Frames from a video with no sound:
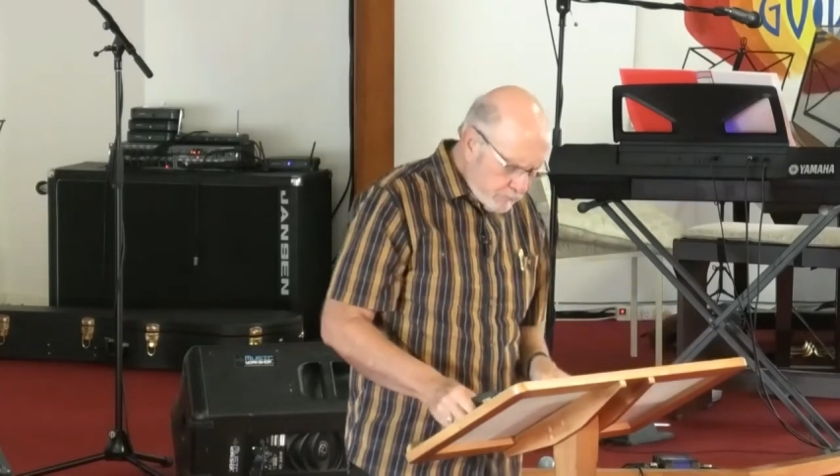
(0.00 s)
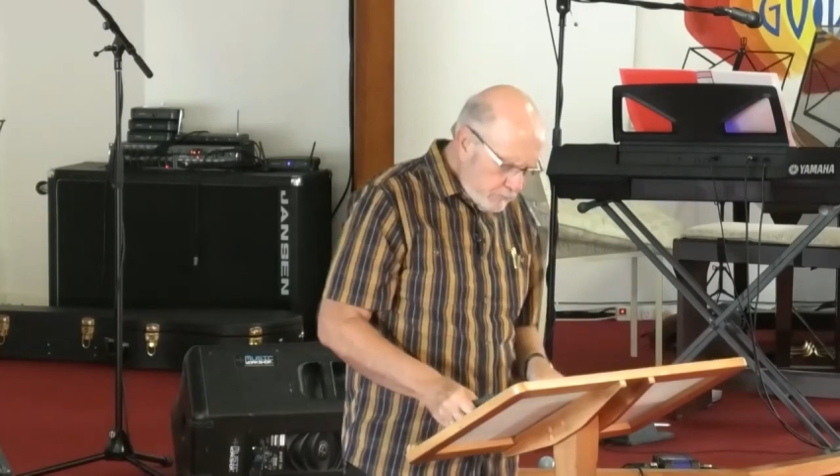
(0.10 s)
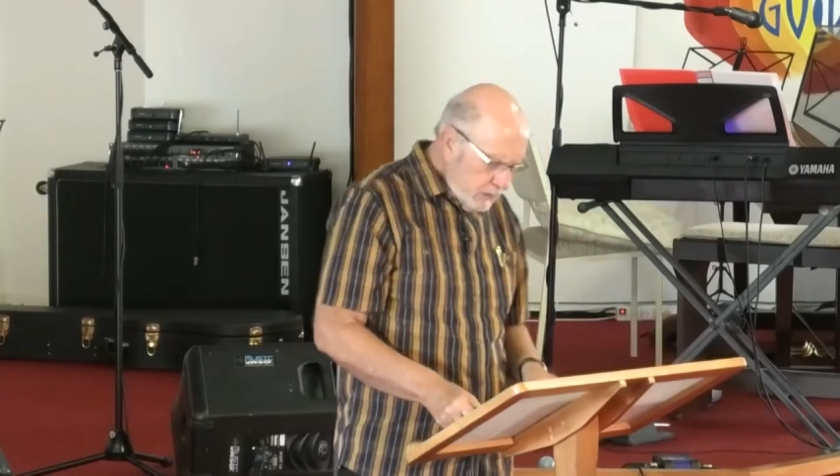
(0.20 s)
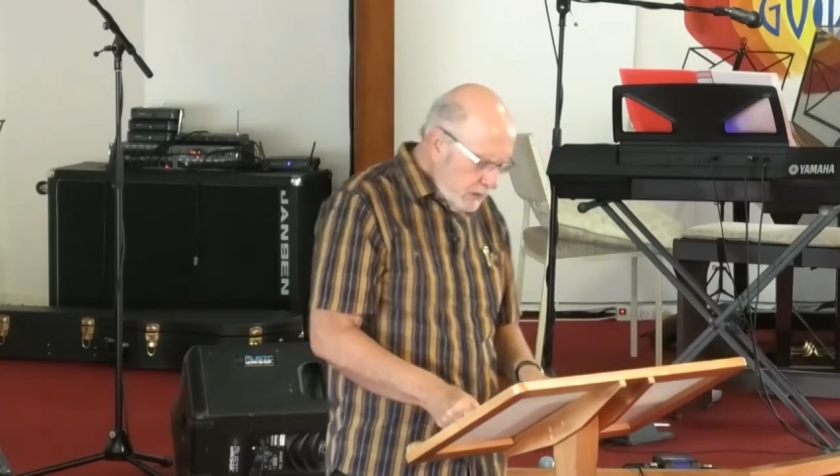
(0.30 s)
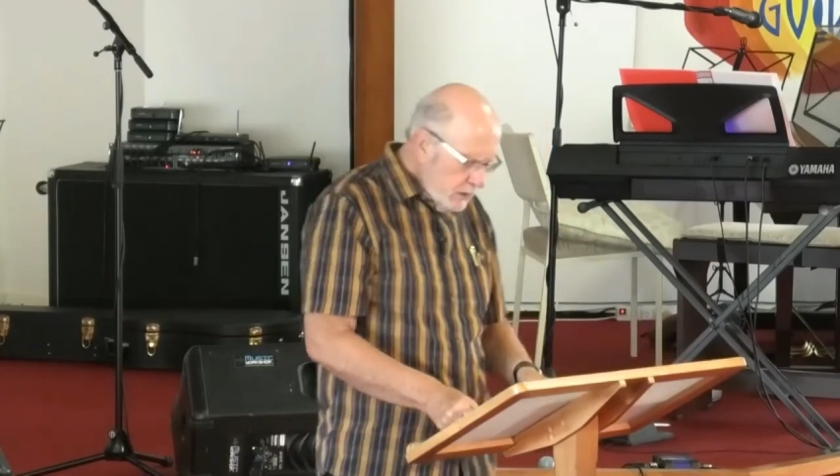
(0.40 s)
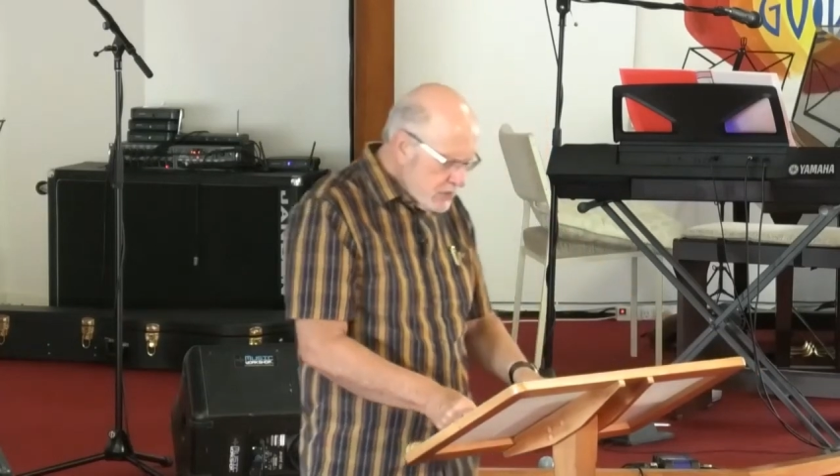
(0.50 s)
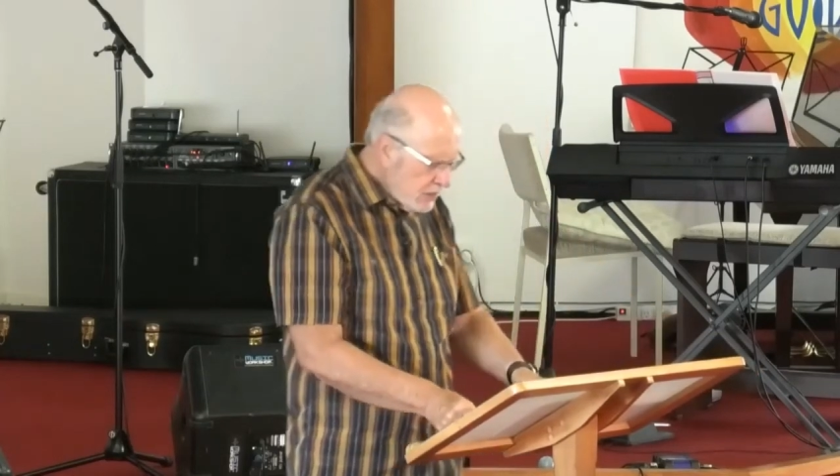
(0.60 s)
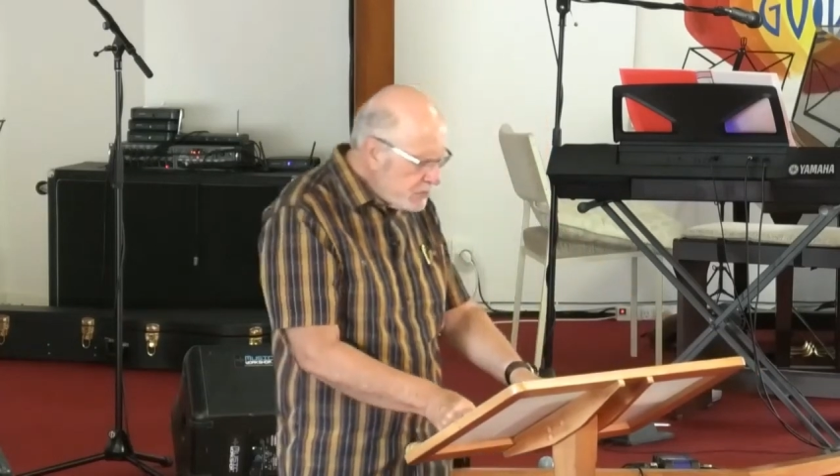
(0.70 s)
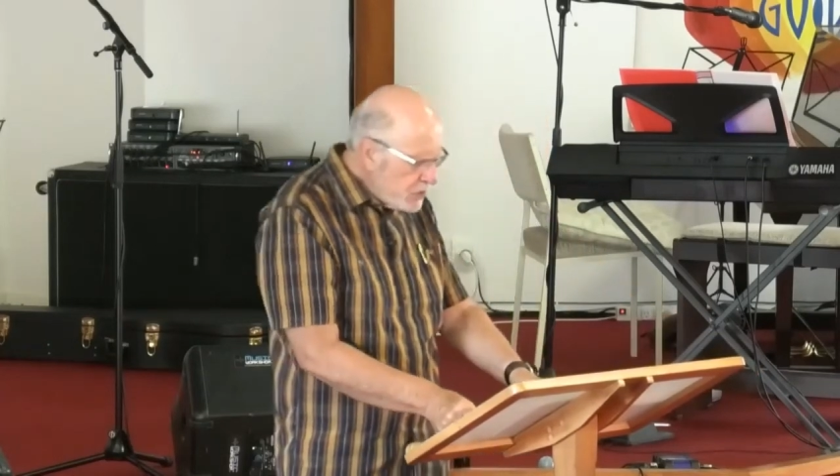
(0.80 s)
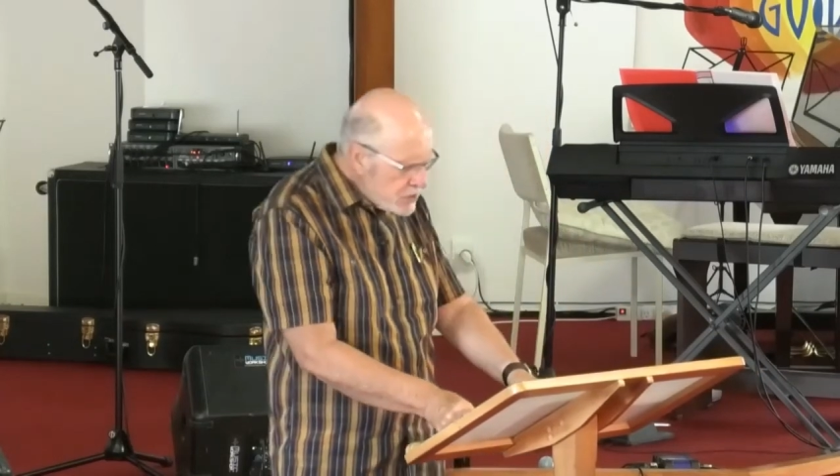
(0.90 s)
Some
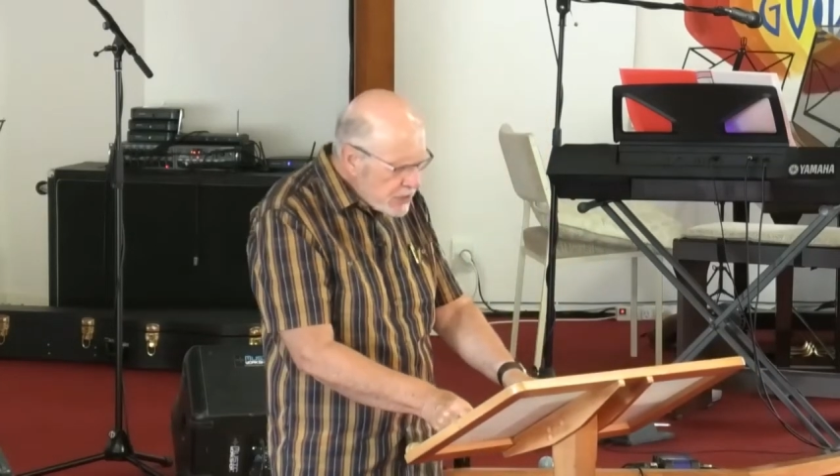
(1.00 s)
years ago in